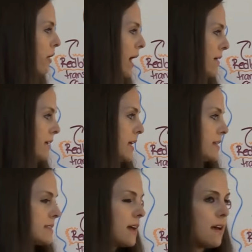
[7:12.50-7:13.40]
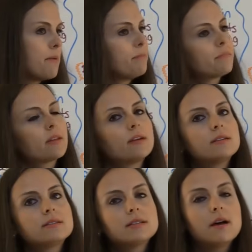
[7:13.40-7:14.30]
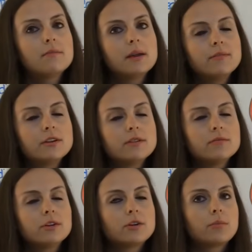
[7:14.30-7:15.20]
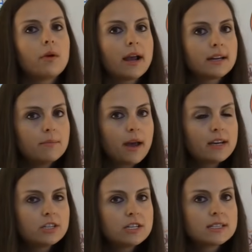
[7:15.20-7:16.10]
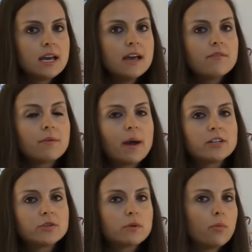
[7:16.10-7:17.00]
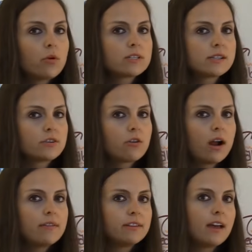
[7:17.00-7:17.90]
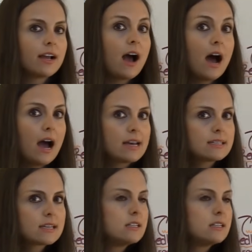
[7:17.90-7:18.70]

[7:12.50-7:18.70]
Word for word: cravings. Some, even your pregnant patients, if a patient reports that they're craving like ice